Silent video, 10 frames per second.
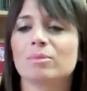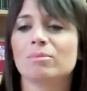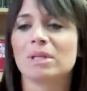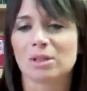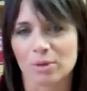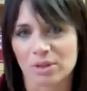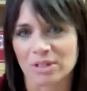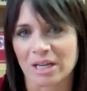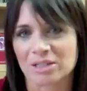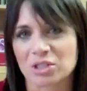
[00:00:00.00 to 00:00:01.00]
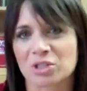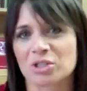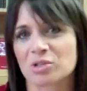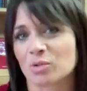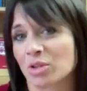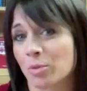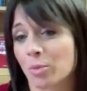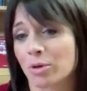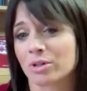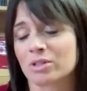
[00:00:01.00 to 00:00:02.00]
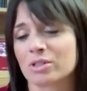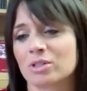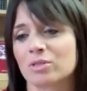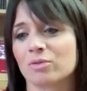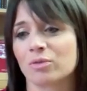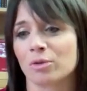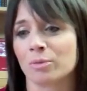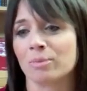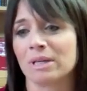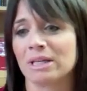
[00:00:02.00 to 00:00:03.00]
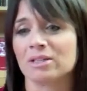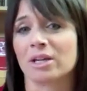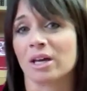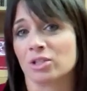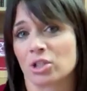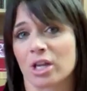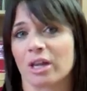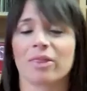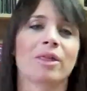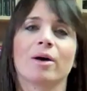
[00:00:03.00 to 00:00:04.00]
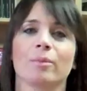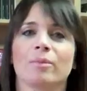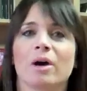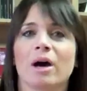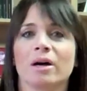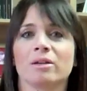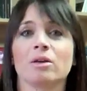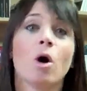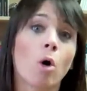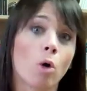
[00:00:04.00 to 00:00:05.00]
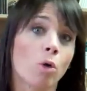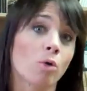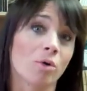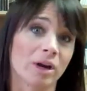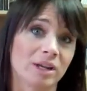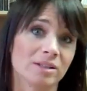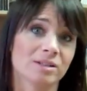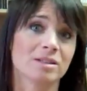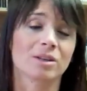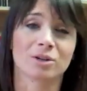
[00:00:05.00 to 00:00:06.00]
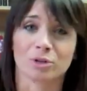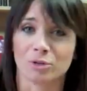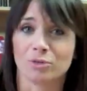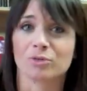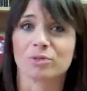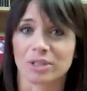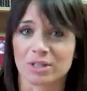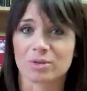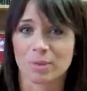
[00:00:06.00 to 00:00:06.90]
meeting with a dietitian is really important for me to educate them on whole grains that are gluten-free as